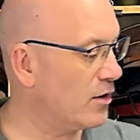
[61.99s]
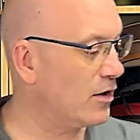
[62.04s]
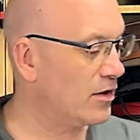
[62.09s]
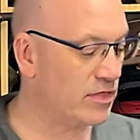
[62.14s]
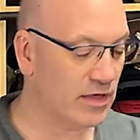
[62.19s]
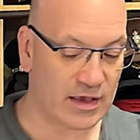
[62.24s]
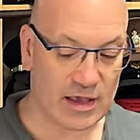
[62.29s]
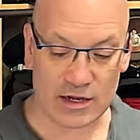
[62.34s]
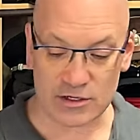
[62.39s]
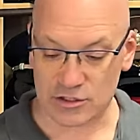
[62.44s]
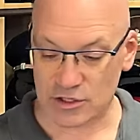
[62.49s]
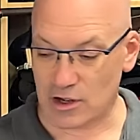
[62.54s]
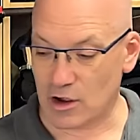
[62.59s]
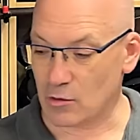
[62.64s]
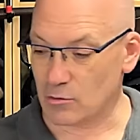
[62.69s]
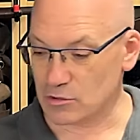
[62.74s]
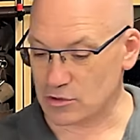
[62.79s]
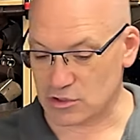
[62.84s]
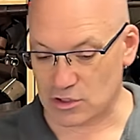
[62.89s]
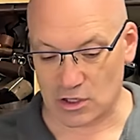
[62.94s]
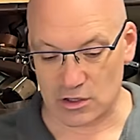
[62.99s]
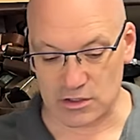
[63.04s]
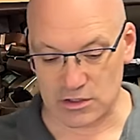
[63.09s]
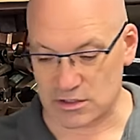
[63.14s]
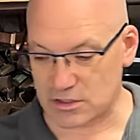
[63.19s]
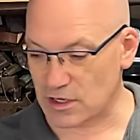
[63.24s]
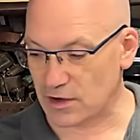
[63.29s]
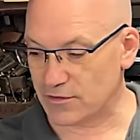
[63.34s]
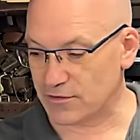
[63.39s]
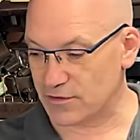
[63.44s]
I think actually almost all this
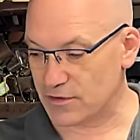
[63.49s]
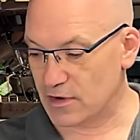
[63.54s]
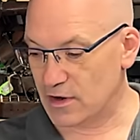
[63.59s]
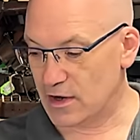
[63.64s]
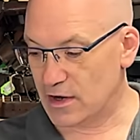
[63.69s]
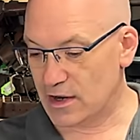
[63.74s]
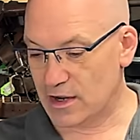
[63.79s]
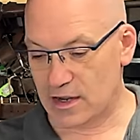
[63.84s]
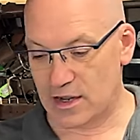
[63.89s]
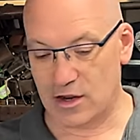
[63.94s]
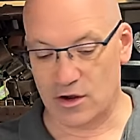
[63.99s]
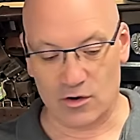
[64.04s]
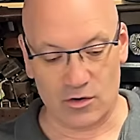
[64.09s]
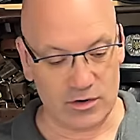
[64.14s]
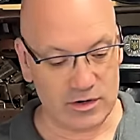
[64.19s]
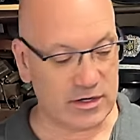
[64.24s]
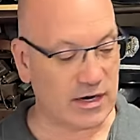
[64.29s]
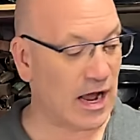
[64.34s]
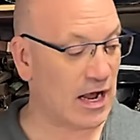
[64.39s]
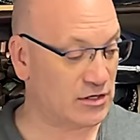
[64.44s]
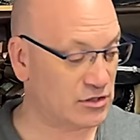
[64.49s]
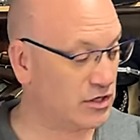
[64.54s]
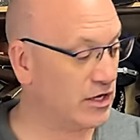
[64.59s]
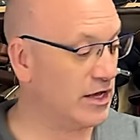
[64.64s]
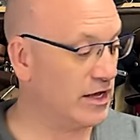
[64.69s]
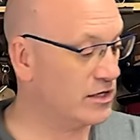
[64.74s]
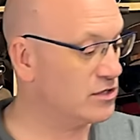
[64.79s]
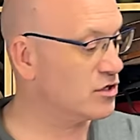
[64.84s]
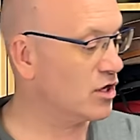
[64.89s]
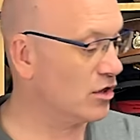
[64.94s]
stuff here actually
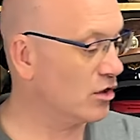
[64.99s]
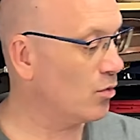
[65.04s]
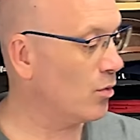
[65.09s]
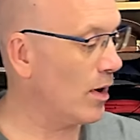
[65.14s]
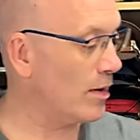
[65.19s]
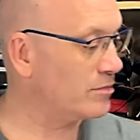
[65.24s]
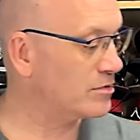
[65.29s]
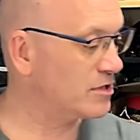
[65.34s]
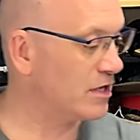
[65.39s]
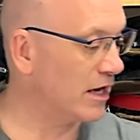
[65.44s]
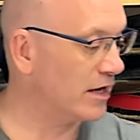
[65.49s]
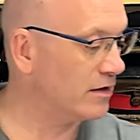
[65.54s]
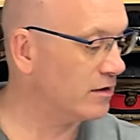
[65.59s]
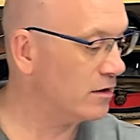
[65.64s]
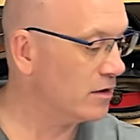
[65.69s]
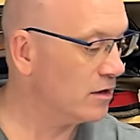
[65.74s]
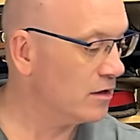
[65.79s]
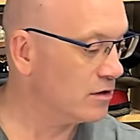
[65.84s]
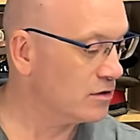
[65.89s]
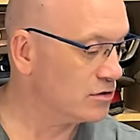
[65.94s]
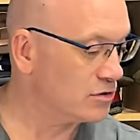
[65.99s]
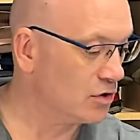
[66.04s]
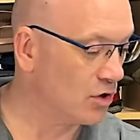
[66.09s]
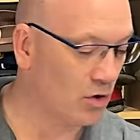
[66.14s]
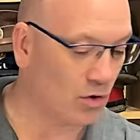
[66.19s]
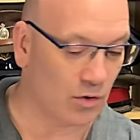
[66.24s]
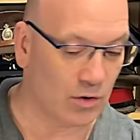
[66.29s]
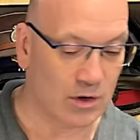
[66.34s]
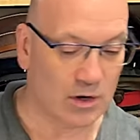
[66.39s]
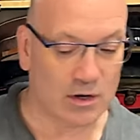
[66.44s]
is on the website.
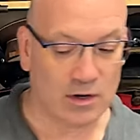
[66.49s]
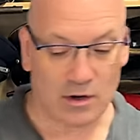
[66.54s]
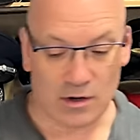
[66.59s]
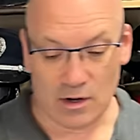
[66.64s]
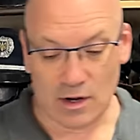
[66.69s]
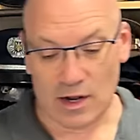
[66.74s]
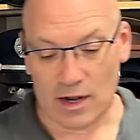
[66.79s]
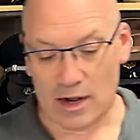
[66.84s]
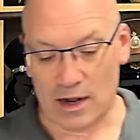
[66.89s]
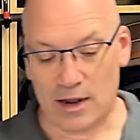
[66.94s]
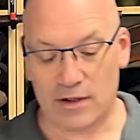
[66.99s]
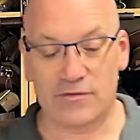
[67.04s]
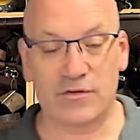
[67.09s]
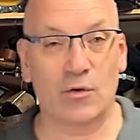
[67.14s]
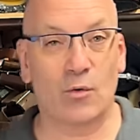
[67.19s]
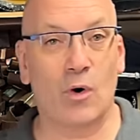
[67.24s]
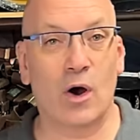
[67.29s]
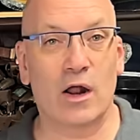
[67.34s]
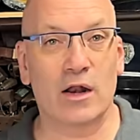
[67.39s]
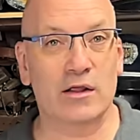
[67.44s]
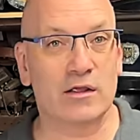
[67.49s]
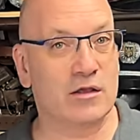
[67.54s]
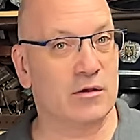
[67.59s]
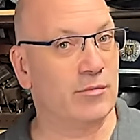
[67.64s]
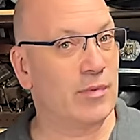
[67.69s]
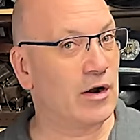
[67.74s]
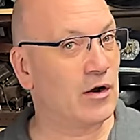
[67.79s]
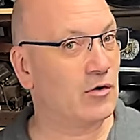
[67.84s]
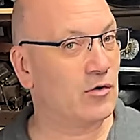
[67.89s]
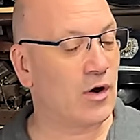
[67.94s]
So if you want it, you
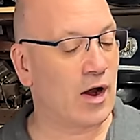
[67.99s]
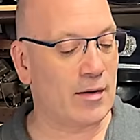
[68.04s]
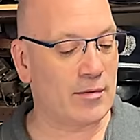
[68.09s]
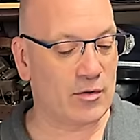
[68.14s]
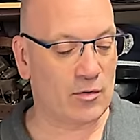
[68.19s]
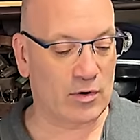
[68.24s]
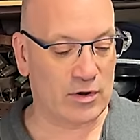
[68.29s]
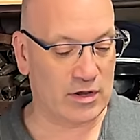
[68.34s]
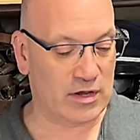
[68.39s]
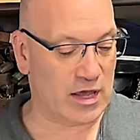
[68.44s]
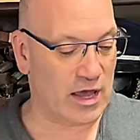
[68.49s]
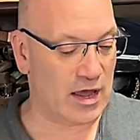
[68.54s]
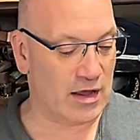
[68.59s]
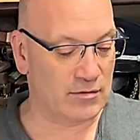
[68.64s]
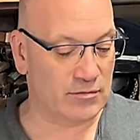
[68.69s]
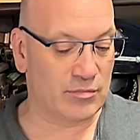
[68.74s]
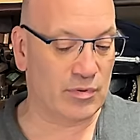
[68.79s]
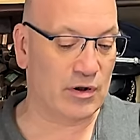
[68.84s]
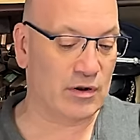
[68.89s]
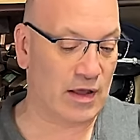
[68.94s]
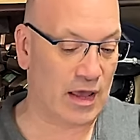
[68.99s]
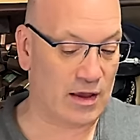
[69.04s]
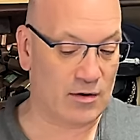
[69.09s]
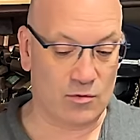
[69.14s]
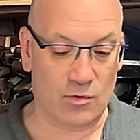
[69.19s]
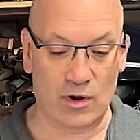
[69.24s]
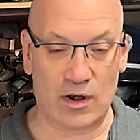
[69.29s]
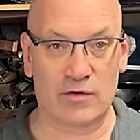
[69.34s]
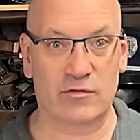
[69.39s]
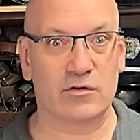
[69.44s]
better grab it while you can. But hey,
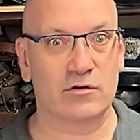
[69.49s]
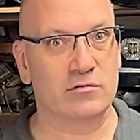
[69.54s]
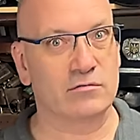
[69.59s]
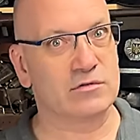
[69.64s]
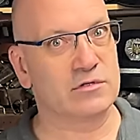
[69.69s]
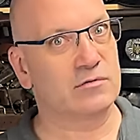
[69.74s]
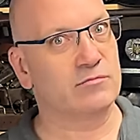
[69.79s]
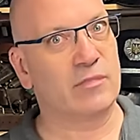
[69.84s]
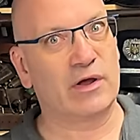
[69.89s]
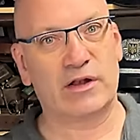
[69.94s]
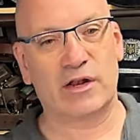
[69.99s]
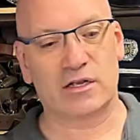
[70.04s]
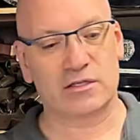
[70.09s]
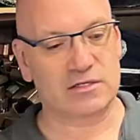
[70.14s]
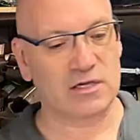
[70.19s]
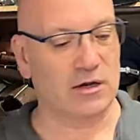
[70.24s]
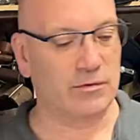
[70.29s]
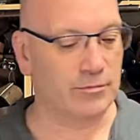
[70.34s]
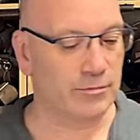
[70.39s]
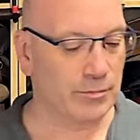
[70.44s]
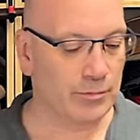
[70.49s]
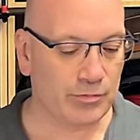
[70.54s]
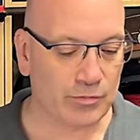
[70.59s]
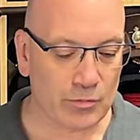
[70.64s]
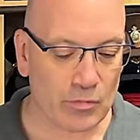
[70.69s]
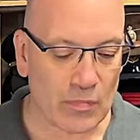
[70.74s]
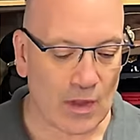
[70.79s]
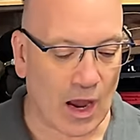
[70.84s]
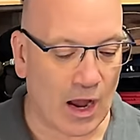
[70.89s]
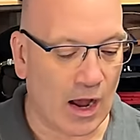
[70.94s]
whatever. It might not sell.
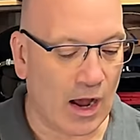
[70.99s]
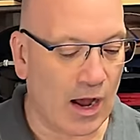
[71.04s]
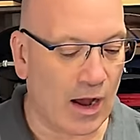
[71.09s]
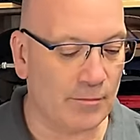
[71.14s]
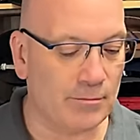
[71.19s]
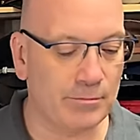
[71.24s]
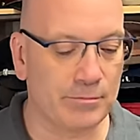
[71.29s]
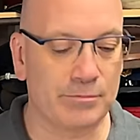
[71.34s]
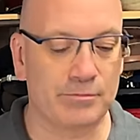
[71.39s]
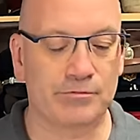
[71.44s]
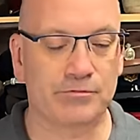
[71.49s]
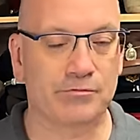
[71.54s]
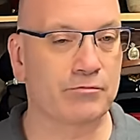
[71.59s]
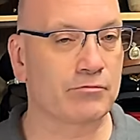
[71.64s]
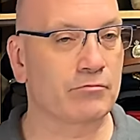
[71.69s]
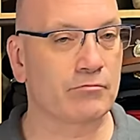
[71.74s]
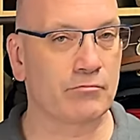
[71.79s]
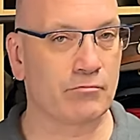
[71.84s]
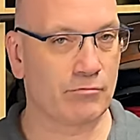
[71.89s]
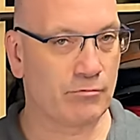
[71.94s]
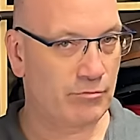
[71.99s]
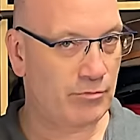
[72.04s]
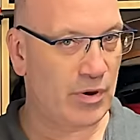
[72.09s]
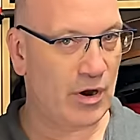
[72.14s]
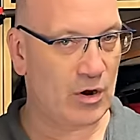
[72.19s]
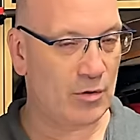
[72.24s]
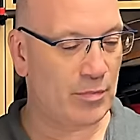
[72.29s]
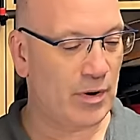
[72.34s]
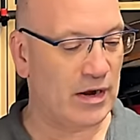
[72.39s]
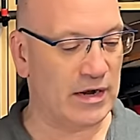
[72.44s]
Pair
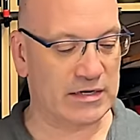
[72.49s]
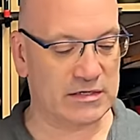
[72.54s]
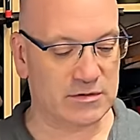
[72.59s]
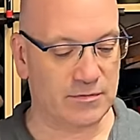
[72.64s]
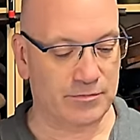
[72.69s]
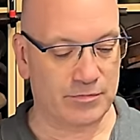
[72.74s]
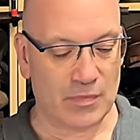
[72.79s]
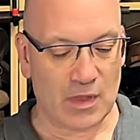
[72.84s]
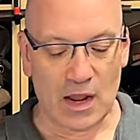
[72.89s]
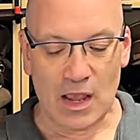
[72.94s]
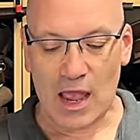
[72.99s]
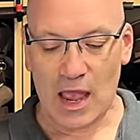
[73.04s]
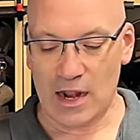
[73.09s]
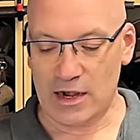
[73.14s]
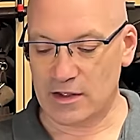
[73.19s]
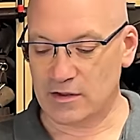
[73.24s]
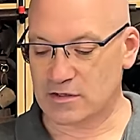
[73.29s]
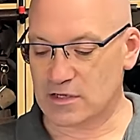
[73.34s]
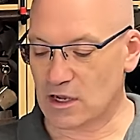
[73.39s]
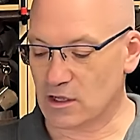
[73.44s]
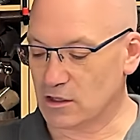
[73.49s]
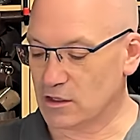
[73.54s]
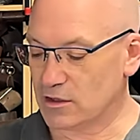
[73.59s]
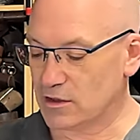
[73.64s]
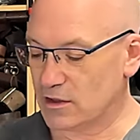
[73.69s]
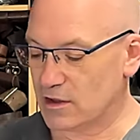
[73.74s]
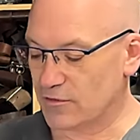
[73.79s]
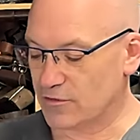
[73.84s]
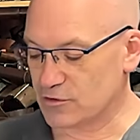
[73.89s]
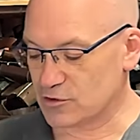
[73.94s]
of puttees. How do you tell
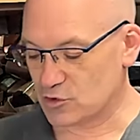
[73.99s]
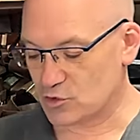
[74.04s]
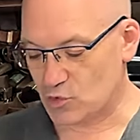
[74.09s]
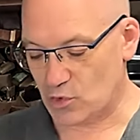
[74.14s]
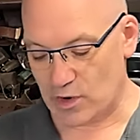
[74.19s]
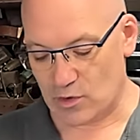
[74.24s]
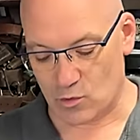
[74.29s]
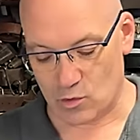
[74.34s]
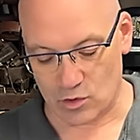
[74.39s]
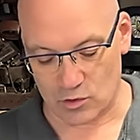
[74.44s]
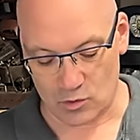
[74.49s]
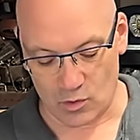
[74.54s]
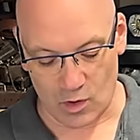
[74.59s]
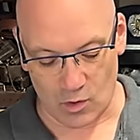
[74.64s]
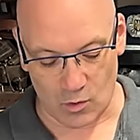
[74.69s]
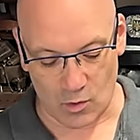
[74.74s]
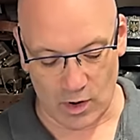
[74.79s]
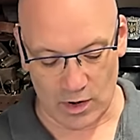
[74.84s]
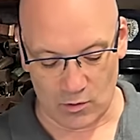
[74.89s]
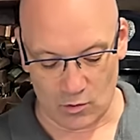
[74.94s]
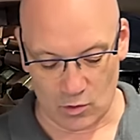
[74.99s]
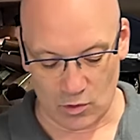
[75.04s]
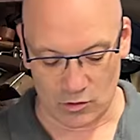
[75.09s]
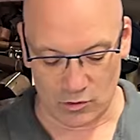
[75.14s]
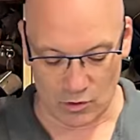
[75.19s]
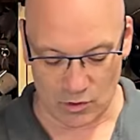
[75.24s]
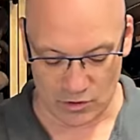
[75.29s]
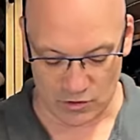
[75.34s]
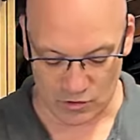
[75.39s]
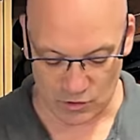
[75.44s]
the difference between World War I and World
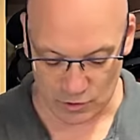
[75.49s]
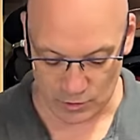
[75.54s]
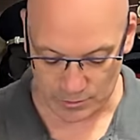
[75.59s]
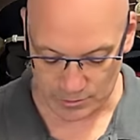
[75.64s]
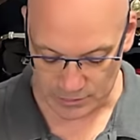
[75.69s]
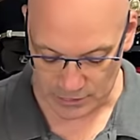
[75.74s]
War II?